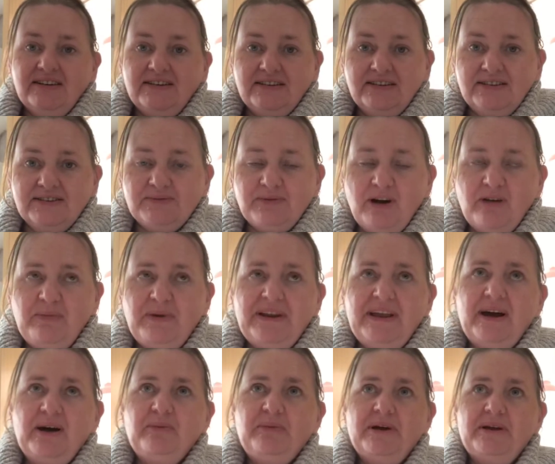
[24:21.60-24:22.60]
So I've been
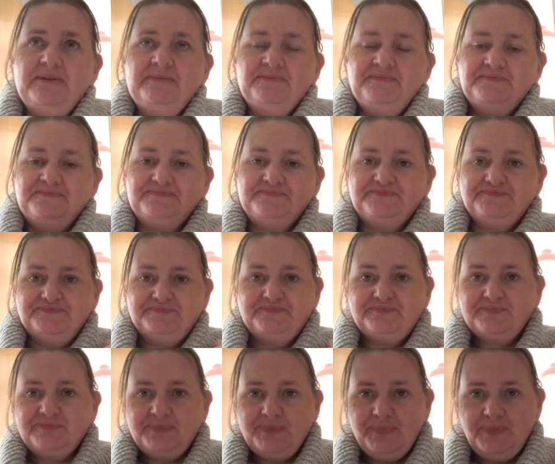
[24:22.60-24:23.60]
helping
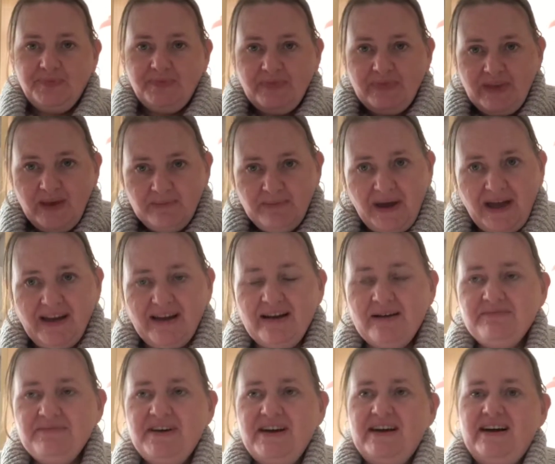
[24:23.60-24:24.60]
pack up
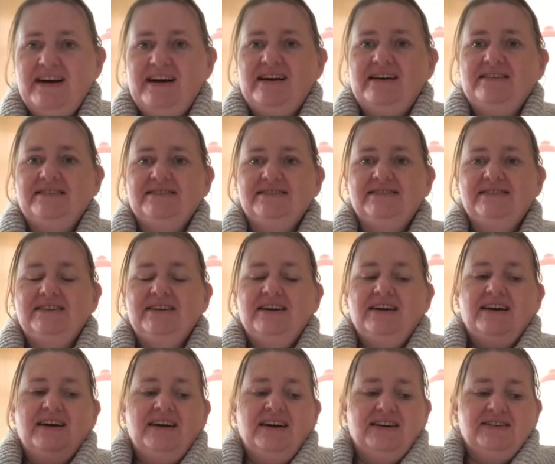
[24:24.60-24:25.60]
their house
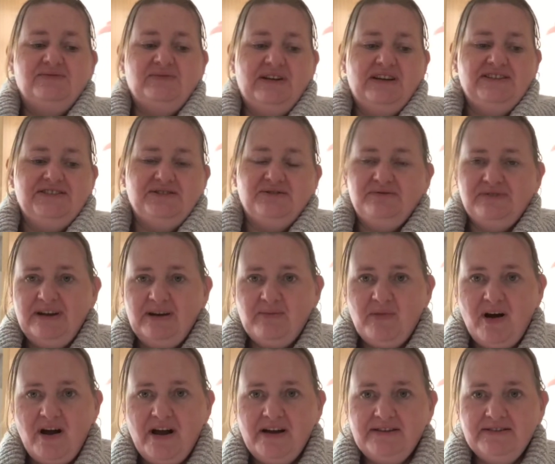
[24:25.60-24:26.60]
as well as sorting out
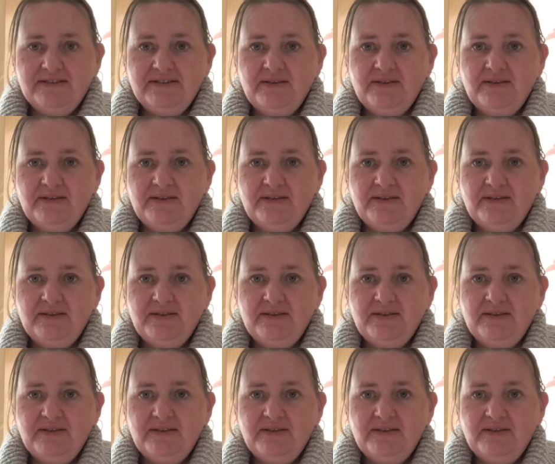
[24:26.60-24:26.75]
mine.